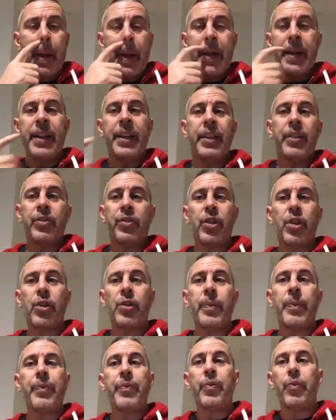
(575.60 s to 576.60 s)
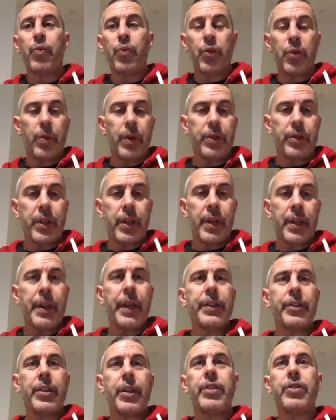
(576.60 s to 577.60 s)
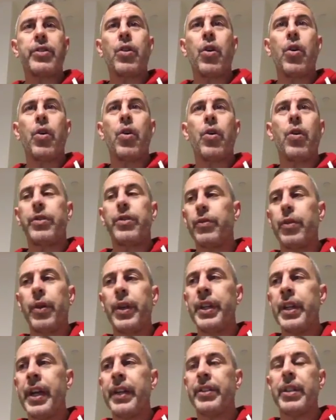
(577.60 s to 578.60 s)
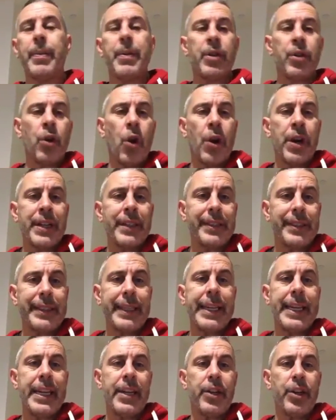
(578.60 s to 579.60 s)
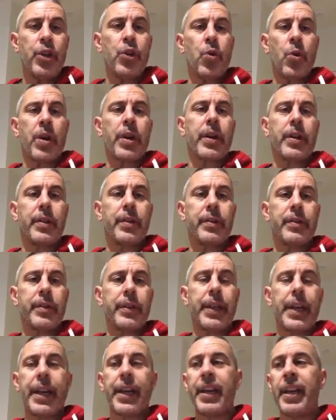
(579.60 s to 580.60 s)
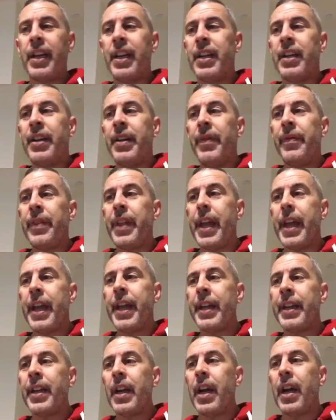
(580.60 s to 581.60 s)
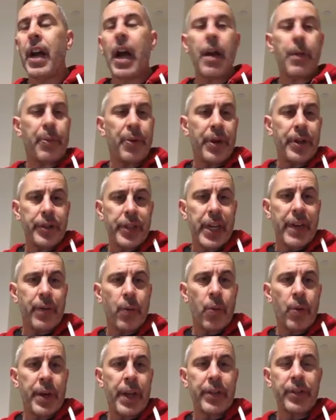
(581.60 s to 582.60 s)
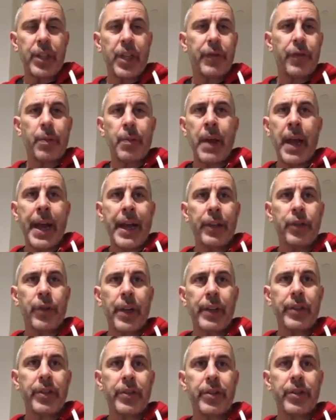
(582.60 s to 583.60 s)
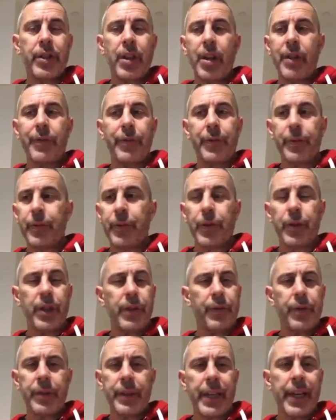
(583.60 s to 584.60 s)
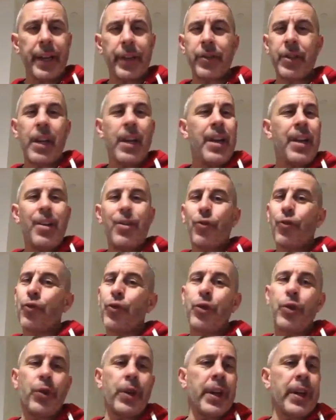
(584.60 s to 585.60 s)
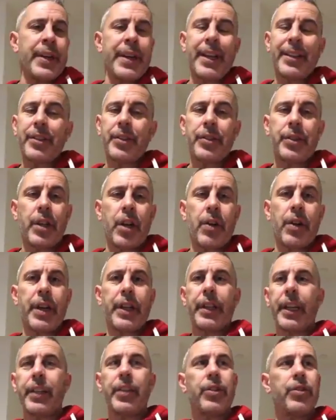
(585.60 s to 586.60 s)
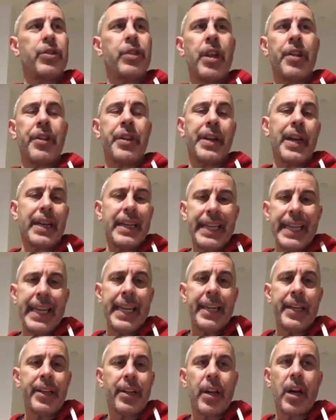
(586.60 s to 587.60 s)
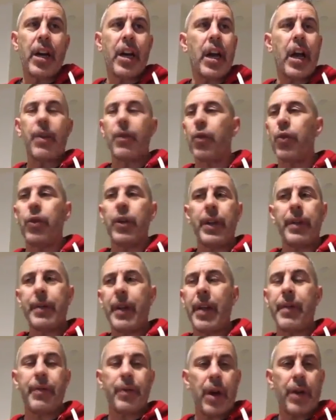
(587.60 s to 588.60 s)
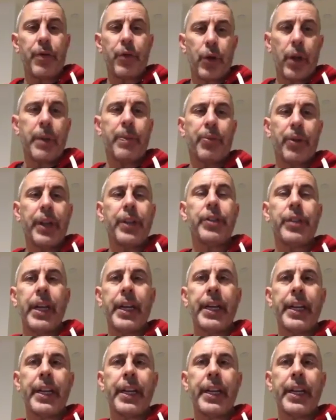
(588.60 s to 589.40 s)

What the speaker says: So it's really nice. I'm in Garden City, New York. Okay. And I appreciate everyone asking for my address and stuff for different things. Really unnecessary. There's nothing I need. I really appreciate it.